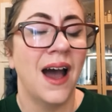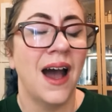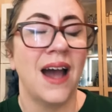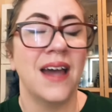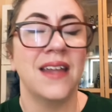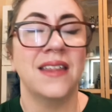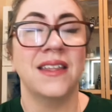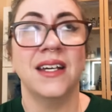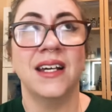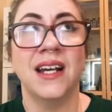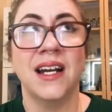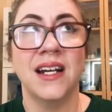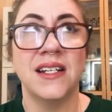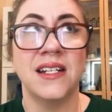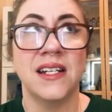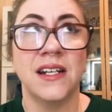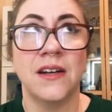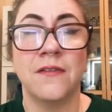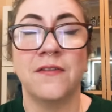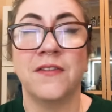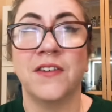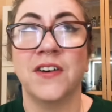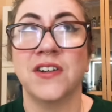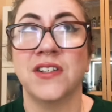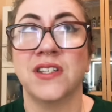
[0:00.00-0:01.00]
I think I did a
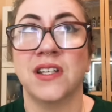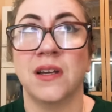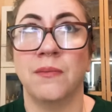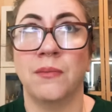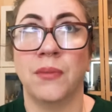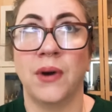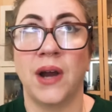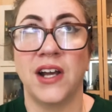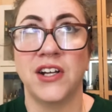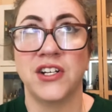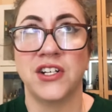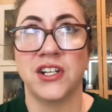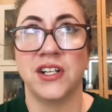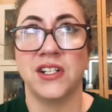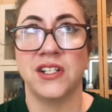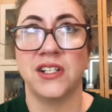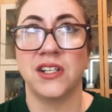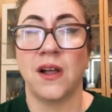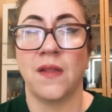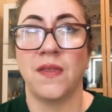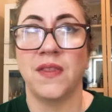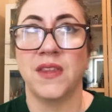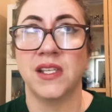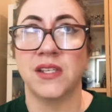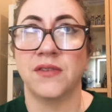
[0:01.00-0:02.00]
first impressions
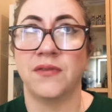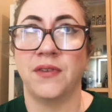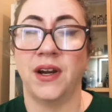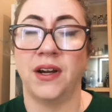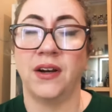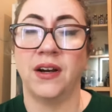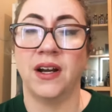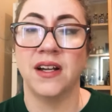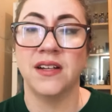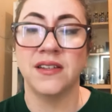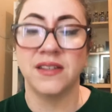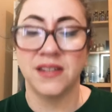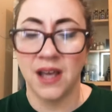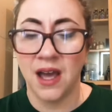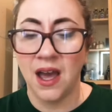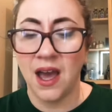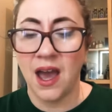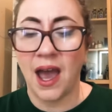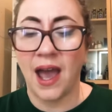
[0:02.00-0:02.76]
on this fragrance,